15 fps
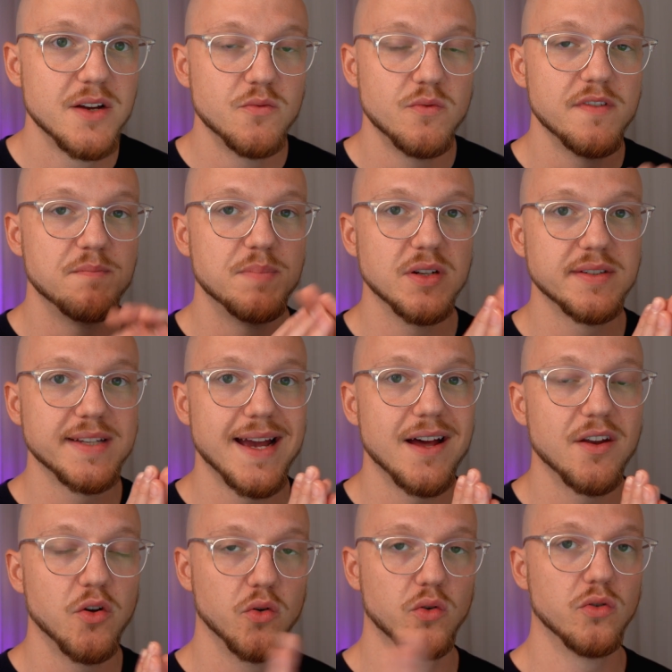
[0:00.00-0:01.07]
We've built
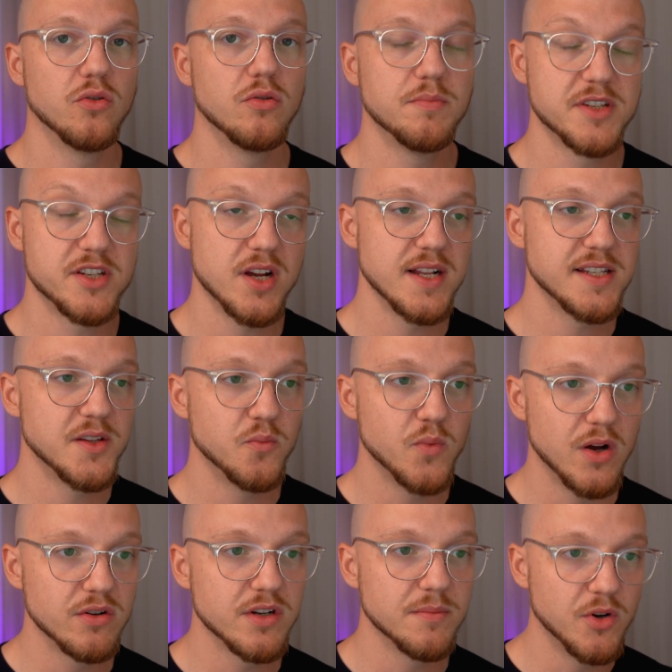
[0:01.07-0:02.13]
out all, besides the
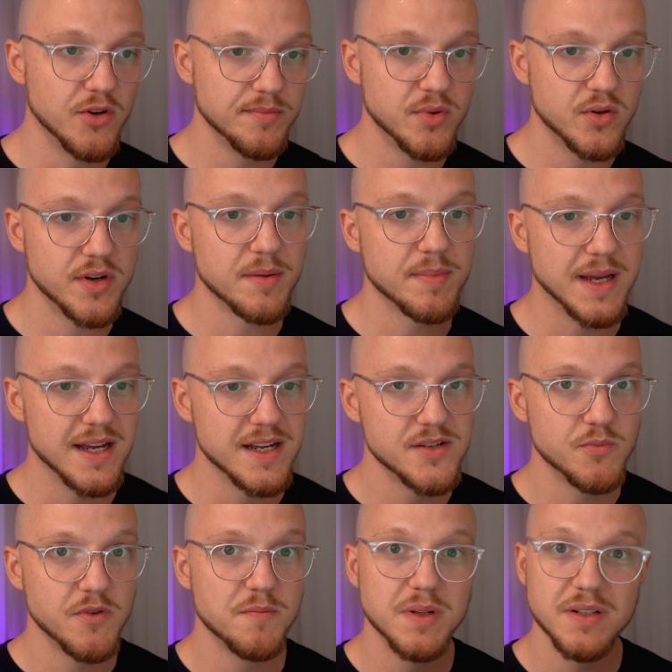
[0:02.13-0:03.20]
welcome onboarding
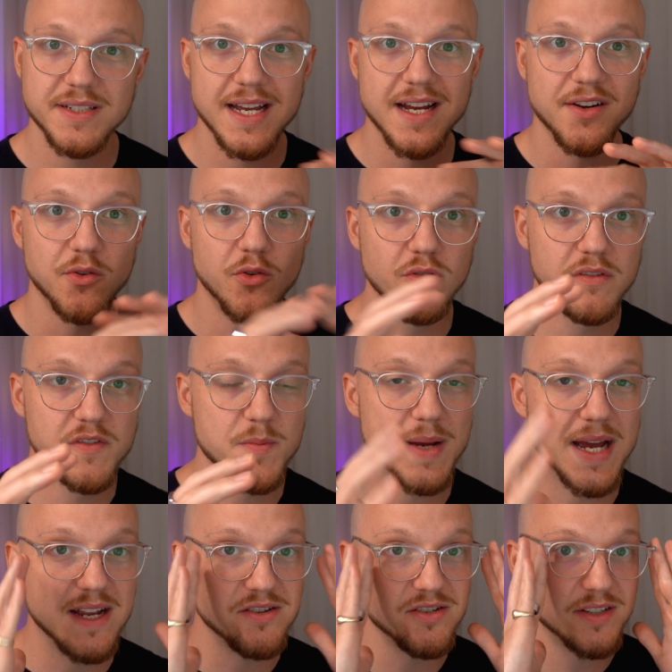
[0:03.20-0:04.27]
page, we've built out all of the
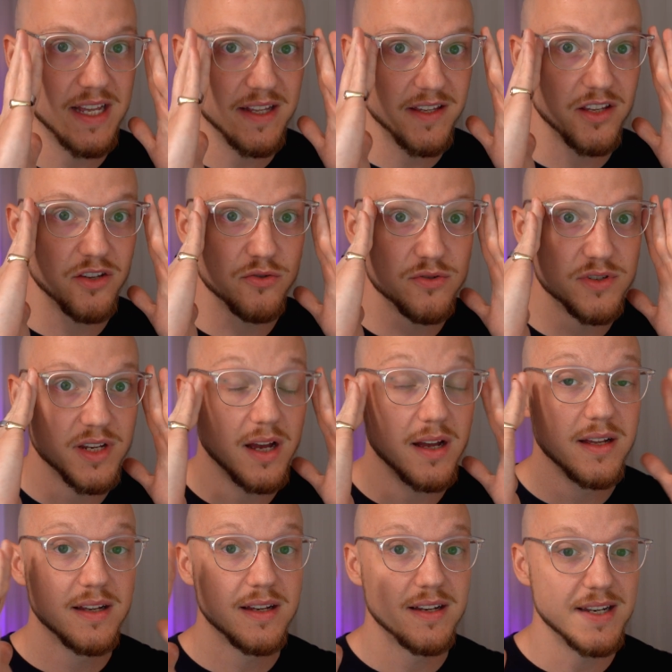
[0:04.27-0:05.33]
pages that the user
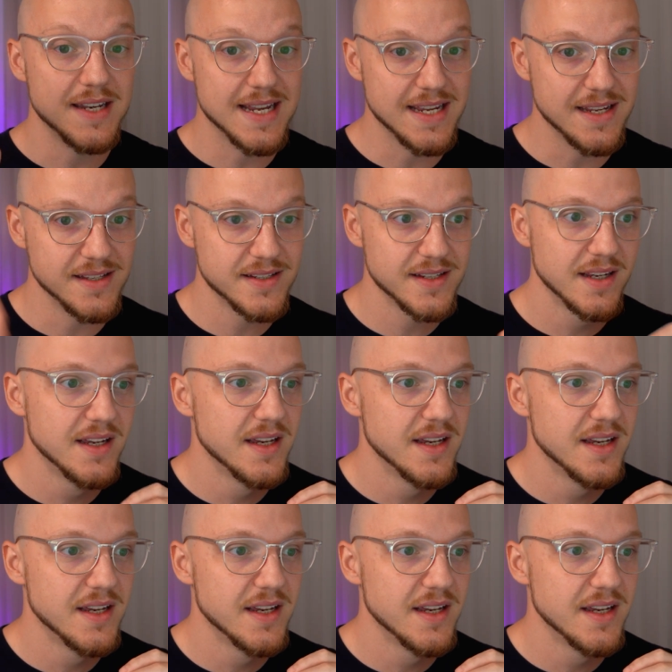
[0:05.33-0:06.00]
needs.